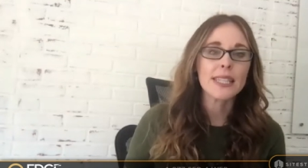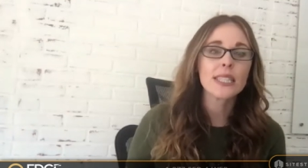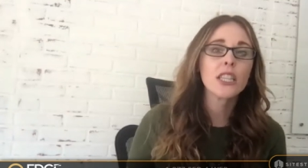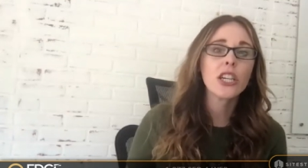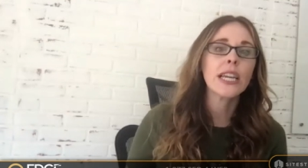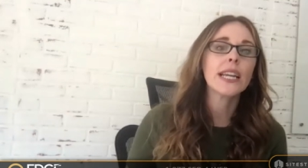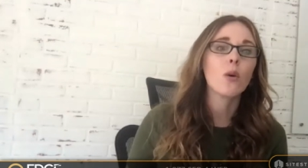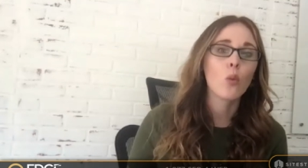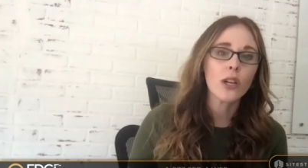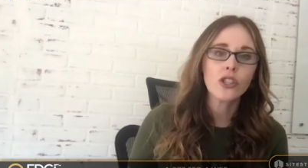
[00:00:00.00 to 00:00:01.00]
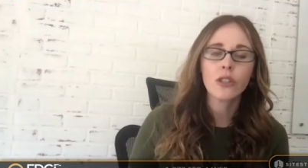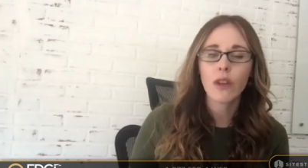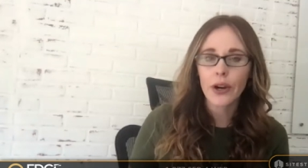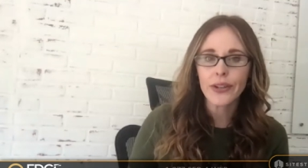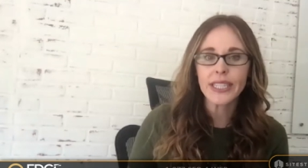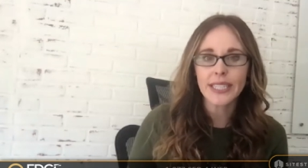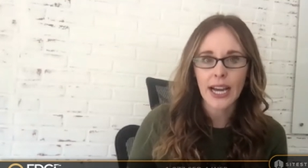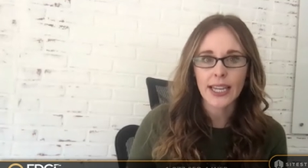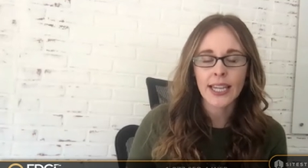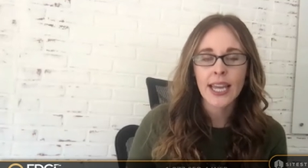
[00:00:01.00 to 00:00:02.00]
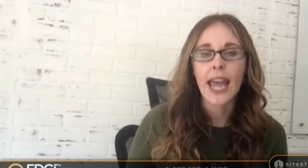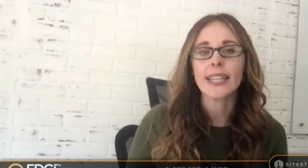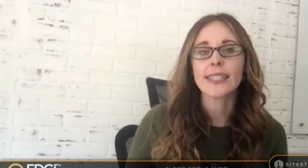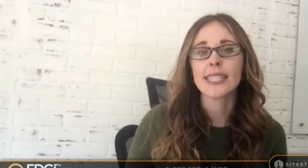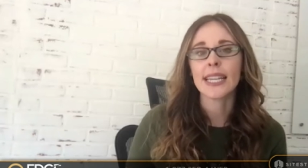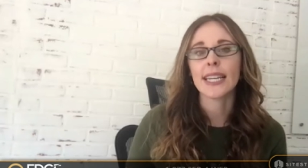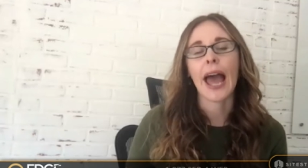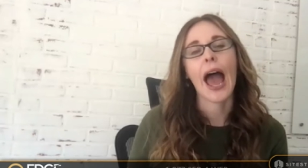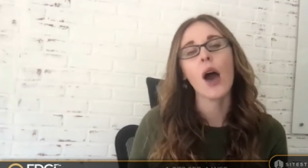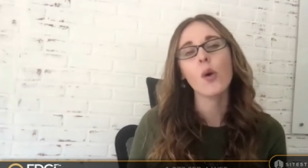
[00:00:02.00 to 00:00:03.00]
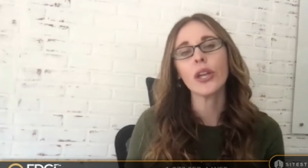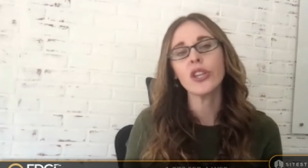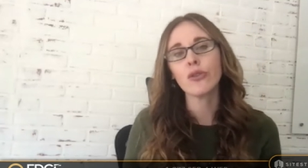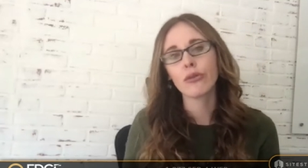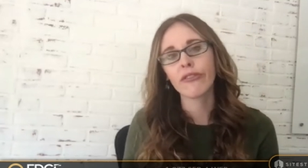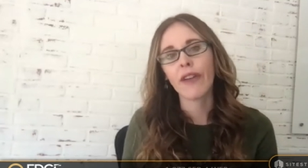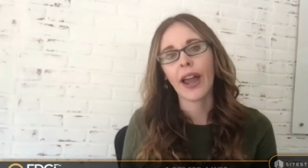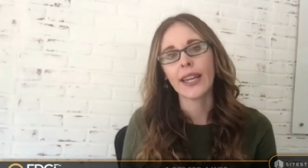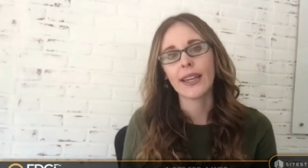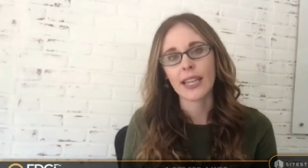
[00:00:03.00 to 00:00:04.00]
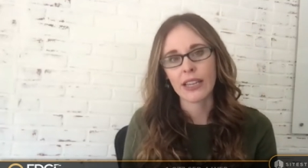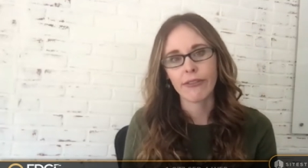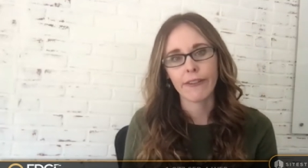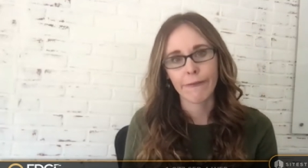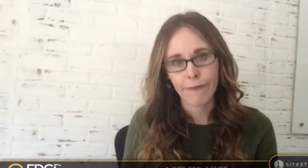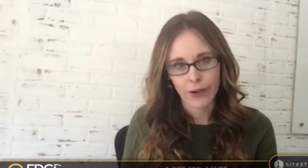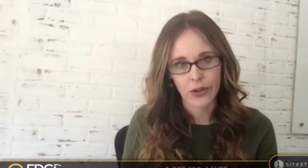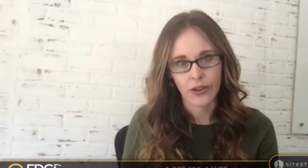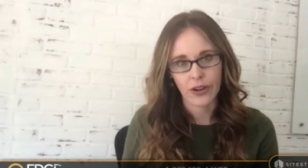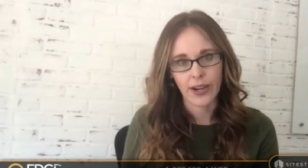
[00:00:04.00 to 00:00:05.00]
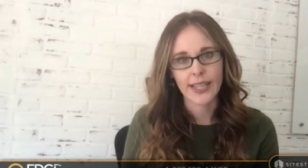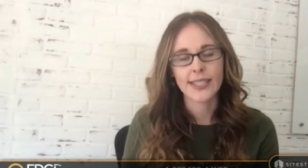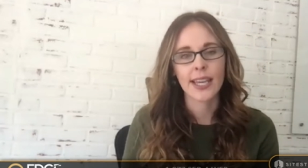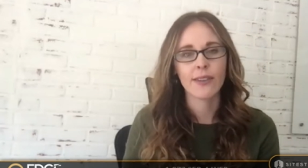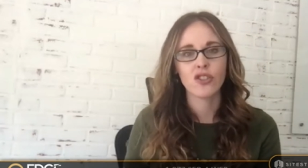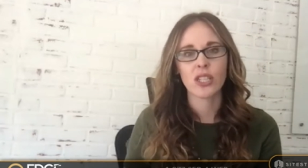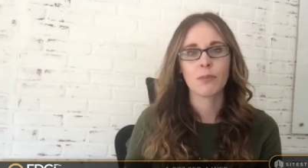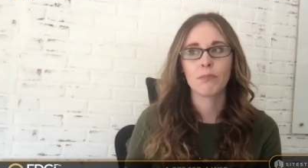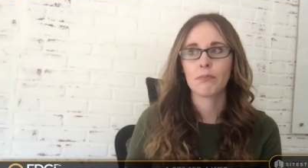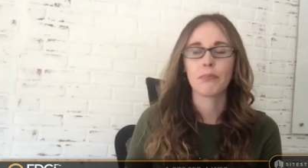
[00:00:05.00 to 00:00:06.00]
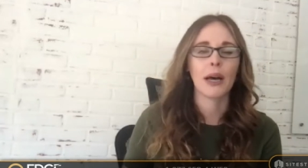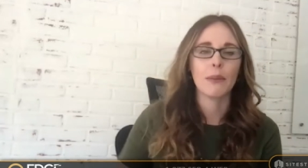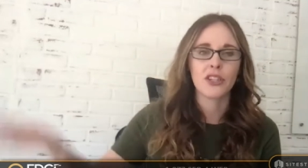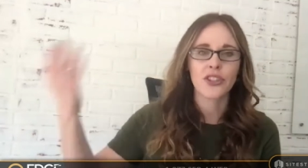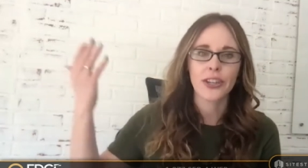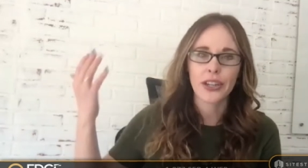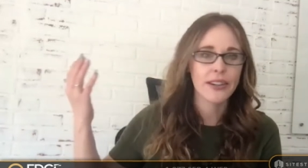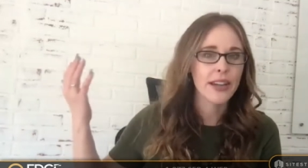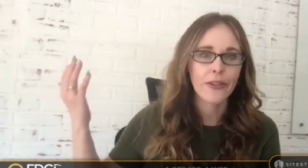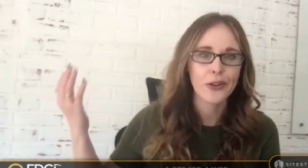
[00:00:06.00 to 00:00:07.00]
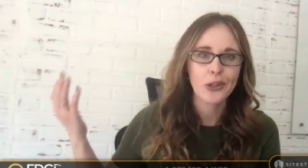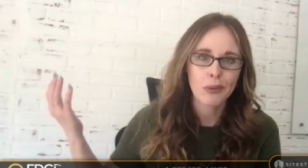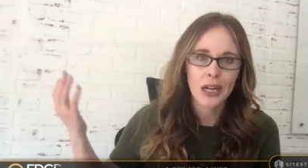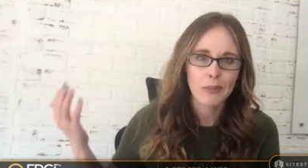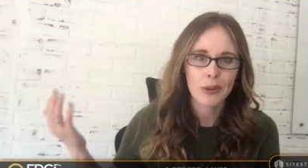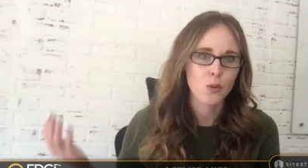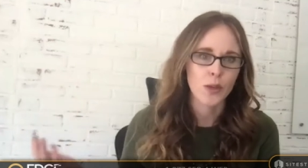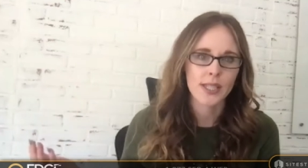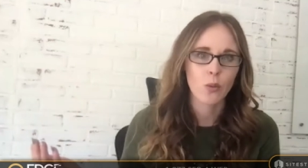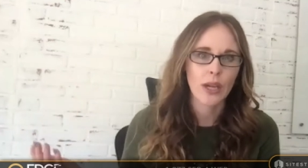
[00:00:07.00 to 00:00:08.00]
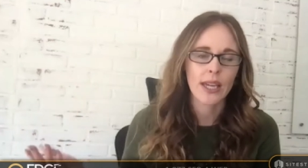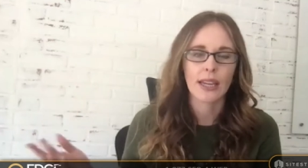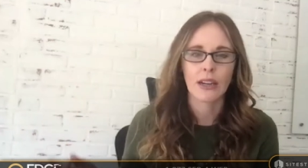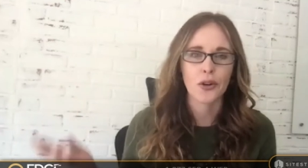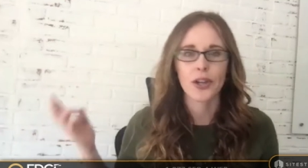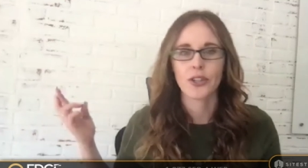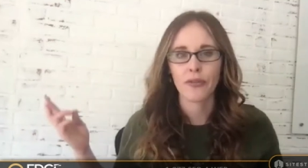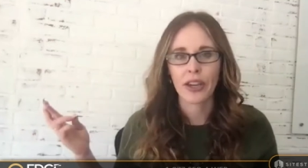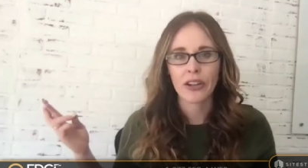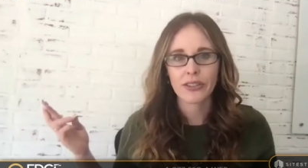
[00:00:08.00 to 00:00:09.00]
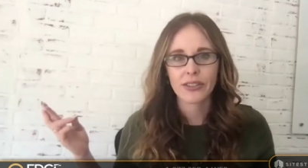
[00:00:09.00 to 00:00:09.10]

that's looking at what you've already done and seeing how can you refine it even further instead of just publish another new blog post once a week and sure. cross your